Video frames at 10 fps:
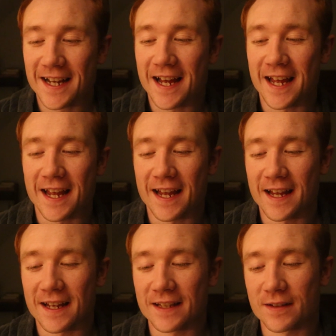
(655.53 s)

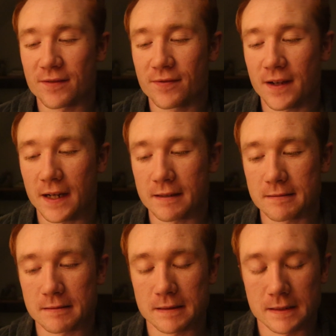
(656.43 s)
And the
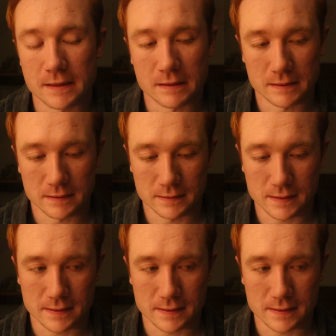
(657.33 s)
factory,